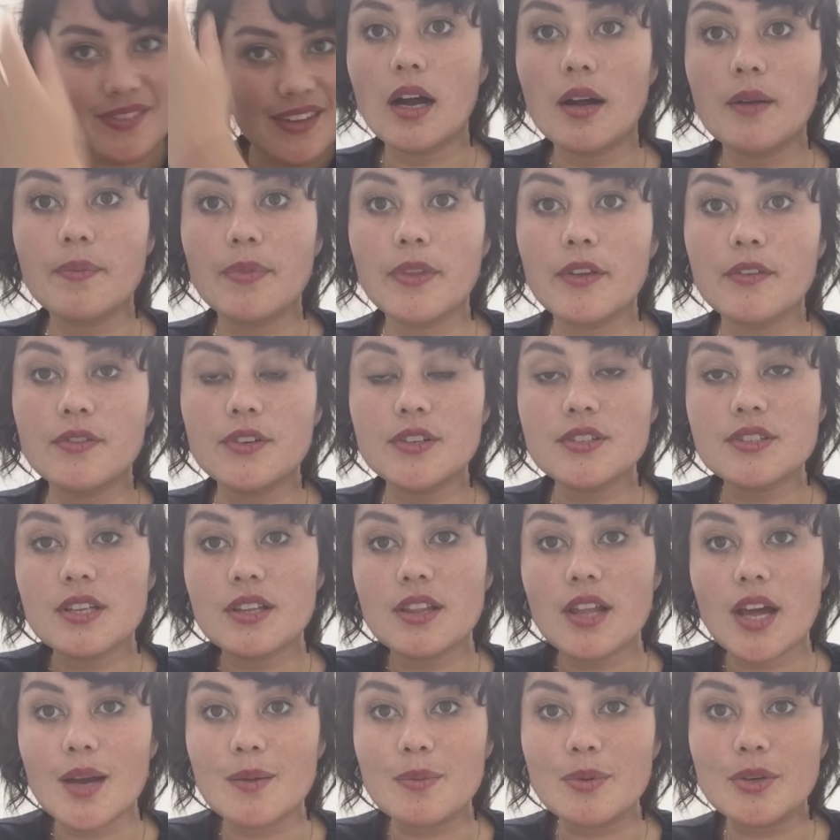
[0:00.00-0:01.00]
Um, the first
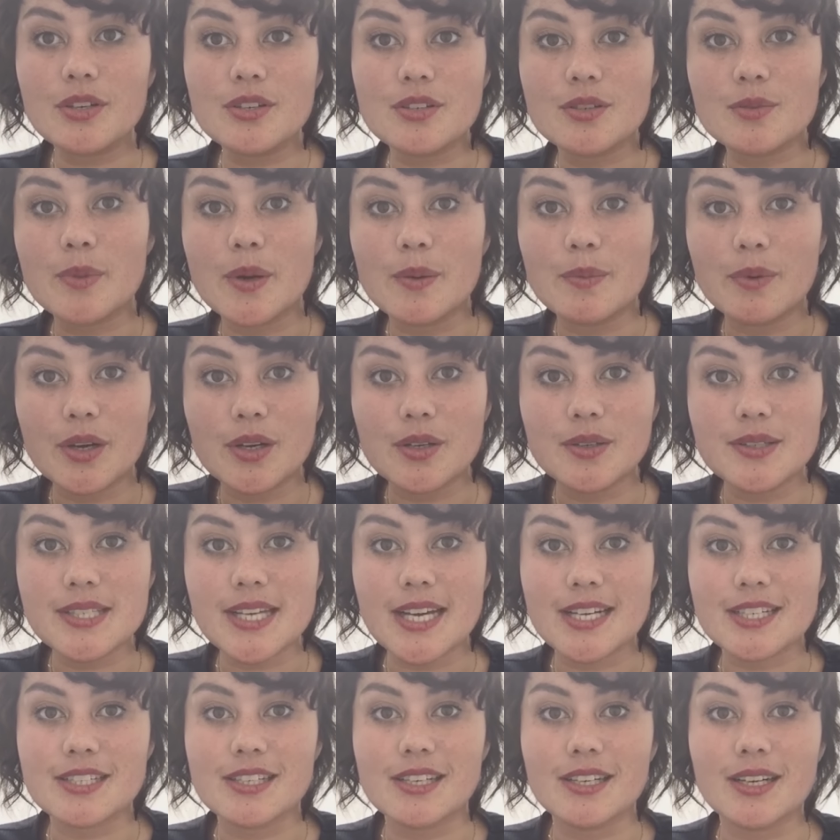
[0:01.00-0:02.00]
thing that I put into my body
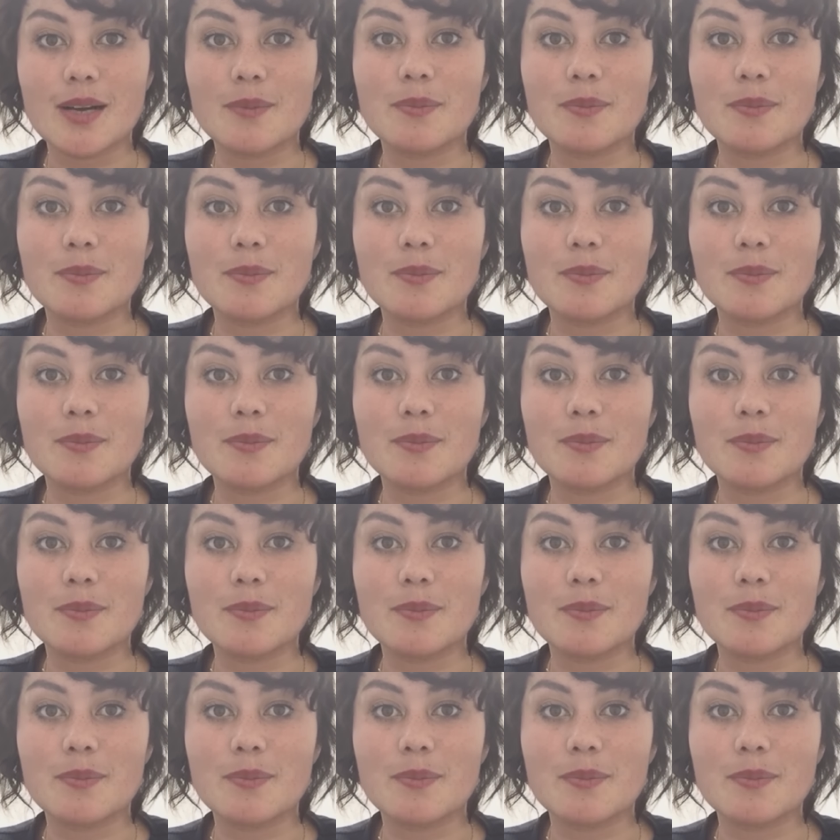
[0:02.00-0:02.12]
was actually a